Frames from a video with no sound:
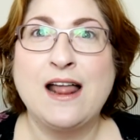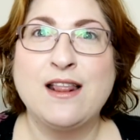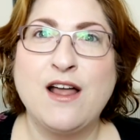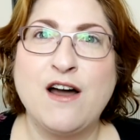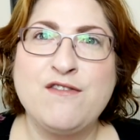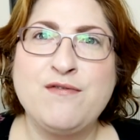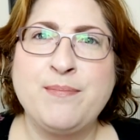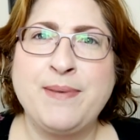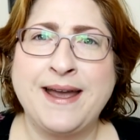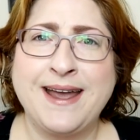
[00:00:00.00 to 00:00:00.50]
I
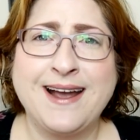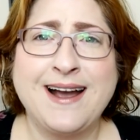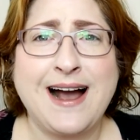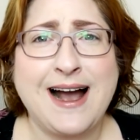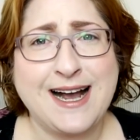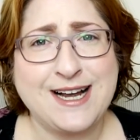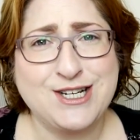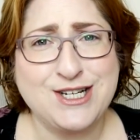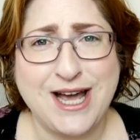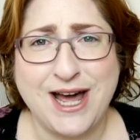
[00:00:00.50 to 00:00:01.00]
love pink
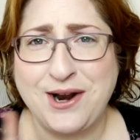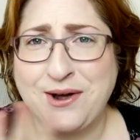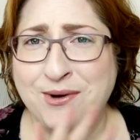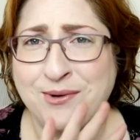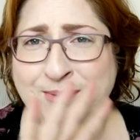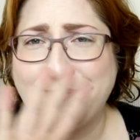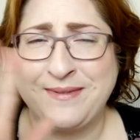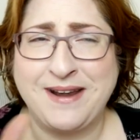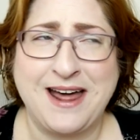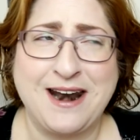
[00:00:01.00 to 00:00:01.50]

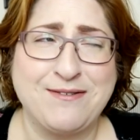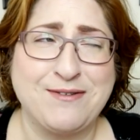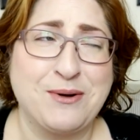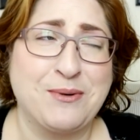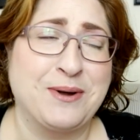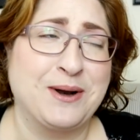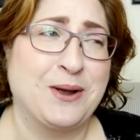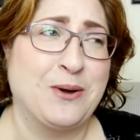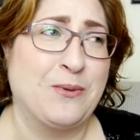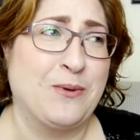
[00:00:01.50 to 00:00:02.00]
eyeshadow. Not
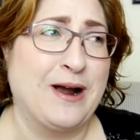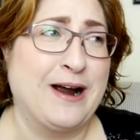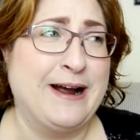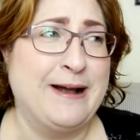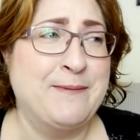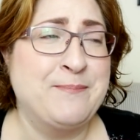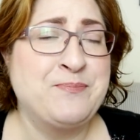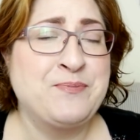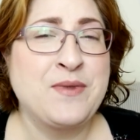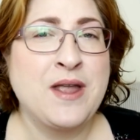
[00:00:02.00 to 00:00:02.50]
everyone can wear
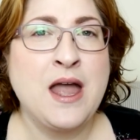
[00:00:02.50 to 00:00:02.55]
it.